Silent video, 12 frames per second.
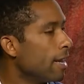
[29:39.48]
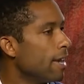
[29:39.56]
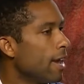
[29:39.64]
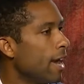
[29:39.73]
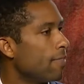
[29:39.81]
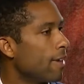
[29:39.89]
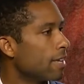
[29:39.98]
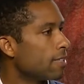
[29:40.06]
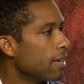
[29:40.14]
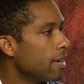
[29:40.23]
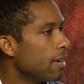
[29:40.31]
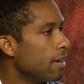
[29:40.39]
And that's
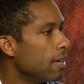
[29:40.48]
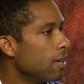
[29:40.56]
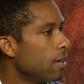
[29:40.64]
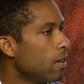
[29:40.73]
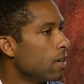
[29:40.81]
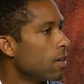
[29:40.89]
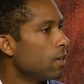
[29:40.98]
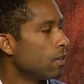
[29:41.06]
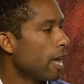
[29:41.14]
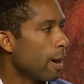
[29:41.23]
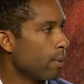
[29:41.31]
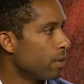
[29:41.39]
a
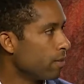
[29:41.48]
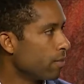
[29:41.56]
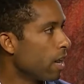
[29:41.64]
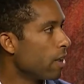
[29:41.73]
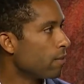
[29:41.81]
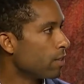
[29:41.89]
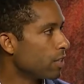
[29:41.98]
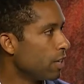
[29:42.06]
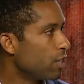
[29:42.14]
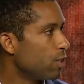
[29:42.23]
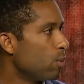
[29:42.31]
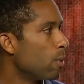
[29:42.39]
collaborative
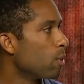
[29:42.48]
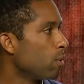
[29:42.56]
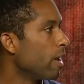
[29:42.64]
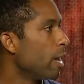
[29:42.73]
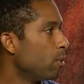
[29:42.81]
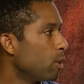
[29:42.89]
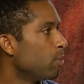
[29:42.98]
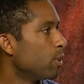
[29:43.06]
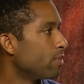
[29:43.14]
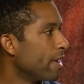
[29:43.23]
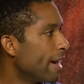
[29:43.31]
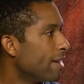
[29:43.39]
conversation where we're able to put
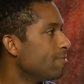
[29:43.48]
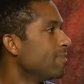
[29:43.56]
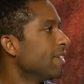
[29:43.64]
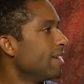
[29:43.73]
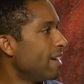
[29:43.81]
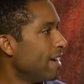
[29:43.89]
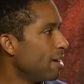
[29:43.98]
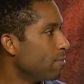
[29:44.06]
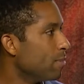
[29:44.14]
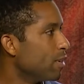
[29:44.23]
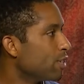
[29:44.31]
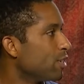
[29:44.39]
that
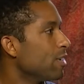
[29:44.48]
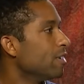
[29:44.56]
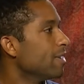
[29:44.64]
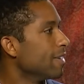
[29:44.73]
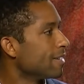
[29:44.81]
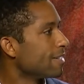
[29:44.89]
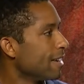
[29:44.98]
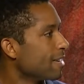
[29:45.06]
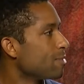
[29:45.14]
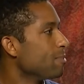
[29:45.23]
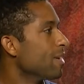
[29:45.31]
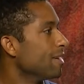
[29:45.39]
ambition,
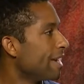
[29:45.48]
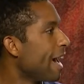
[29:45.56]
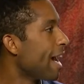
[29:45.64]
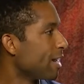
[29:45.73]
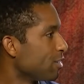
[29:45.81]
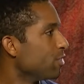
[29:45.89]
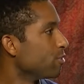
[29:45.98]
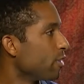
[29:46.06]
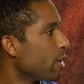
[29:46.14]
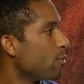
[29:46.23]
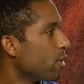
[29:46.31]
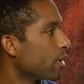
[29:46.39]
assessment, action
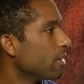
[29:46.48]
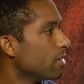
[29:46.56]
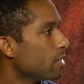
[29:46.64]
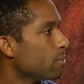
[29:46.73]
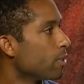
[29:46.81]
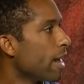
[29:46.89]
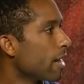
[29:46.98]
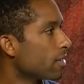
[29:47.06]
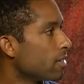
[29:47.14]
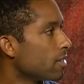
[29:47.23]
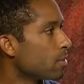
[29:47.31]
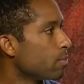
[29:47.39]
framework into
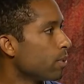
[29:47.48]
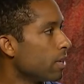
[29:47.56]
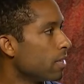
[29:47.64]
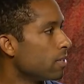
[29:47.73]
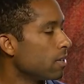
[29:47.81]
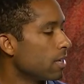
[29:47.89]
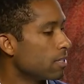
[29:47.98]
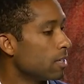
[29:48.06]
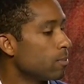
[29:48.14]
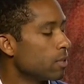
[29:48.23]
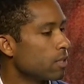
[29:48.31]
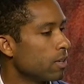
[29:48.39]
practice pretty
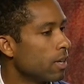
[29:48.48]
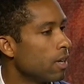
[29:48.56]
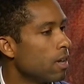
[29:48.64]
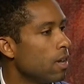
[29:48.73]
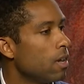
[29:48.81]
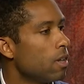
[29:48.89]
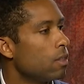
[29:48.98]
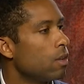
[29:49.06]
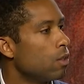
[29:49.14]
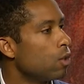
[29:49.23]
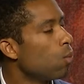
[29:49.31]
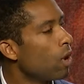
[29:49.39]
seamlessly.
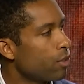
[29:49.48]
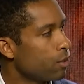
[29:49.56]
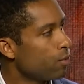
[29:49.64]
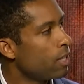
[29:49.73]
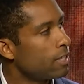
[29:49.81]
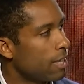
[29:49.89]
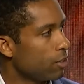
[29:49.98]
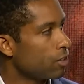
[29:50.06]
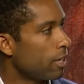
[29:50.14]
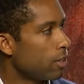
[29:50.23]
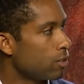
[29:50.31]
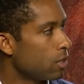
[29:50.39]
The wealth and retail
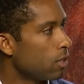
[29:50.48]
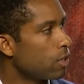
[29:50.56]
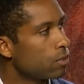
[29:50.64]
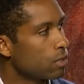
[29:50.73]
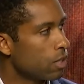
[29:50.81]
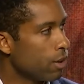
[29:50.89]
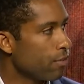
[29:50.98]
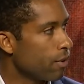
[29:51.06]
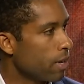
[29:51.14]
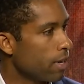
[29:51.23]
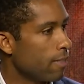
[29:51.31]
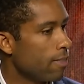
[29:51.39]
channel is a little
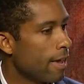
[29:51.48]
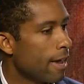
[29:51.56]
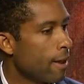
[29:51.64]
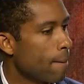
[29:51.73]
different in that